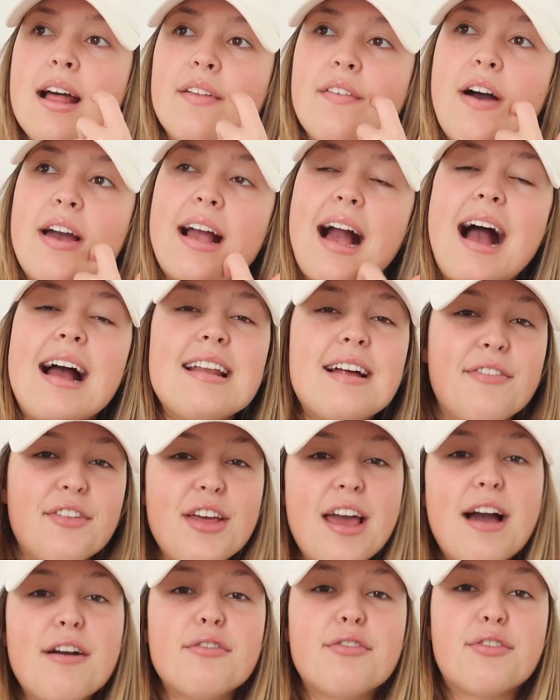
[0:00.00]
Like, I
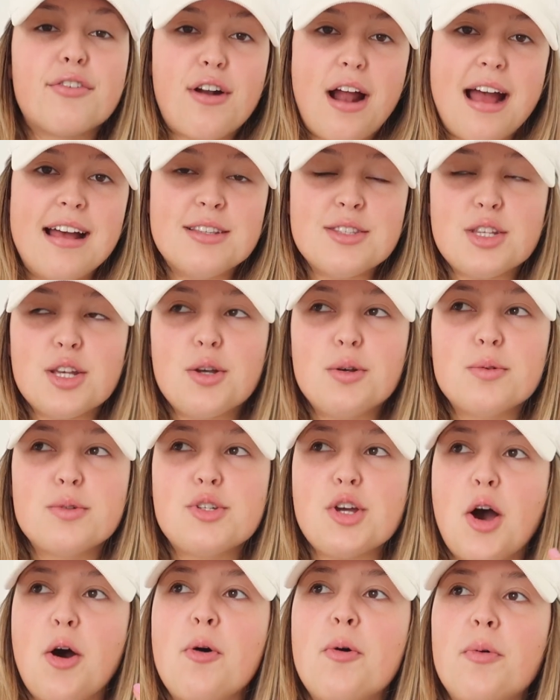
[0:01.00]
definitely have friends who
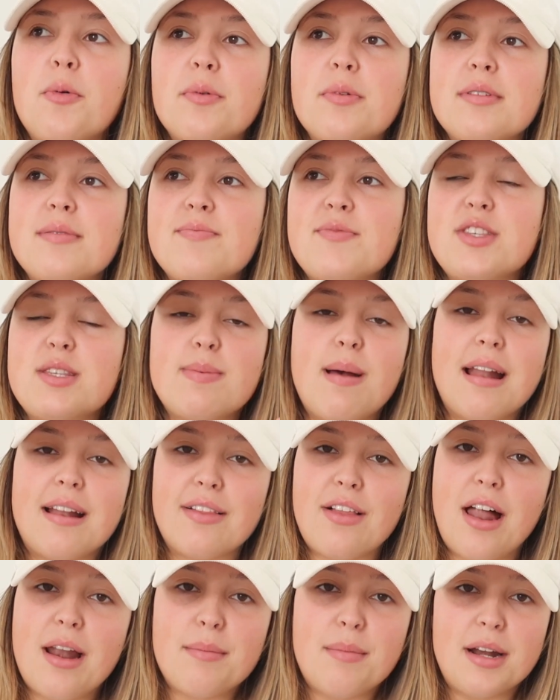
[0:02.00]
don't spend a
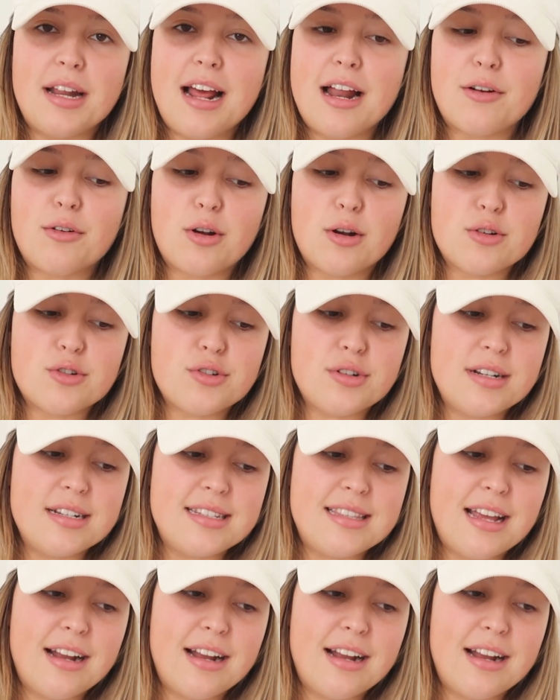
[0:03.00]
lot of money on groceries.